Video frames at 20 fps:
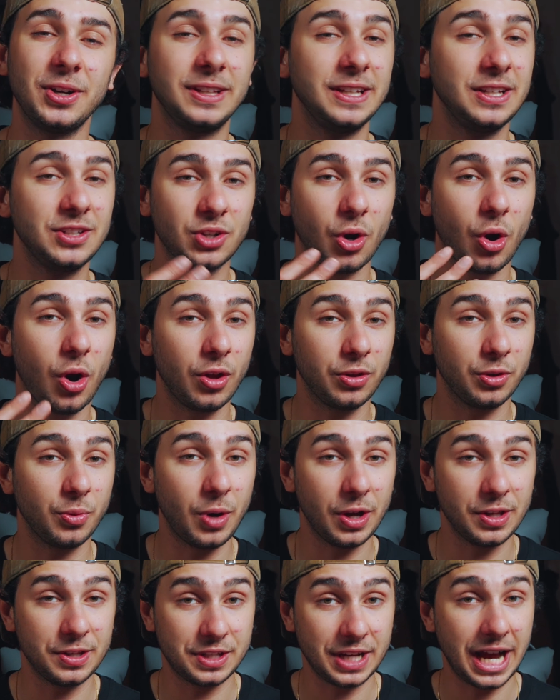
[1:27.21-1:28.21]
These are all the
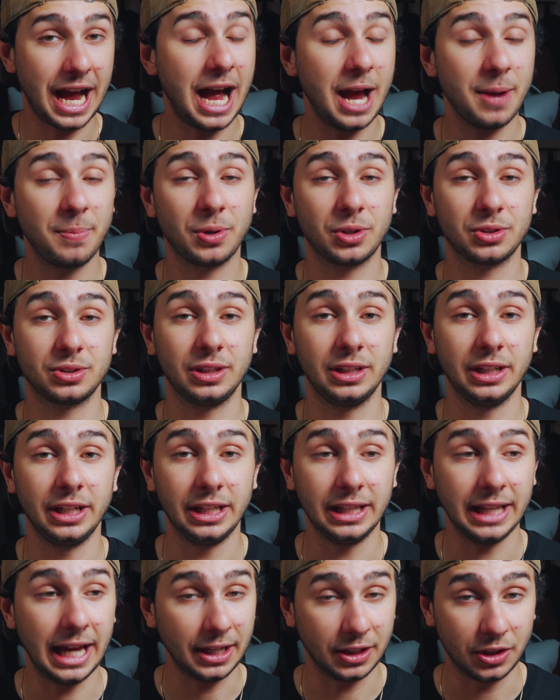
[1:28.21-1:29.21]
ones I
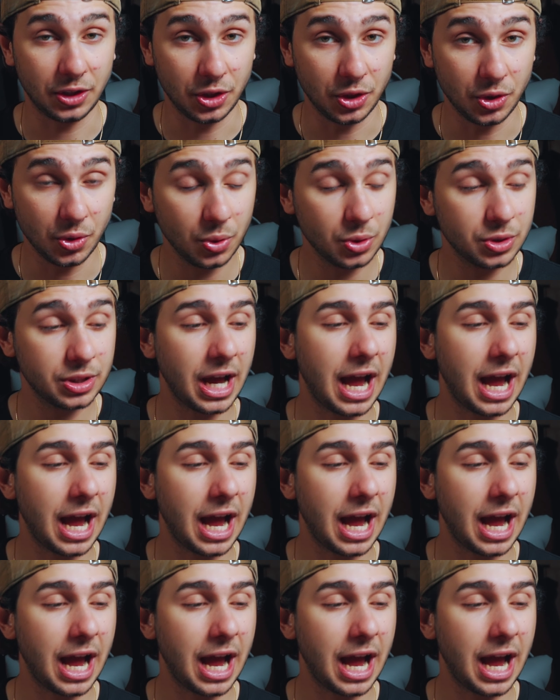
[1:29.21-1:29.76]
personally like to use.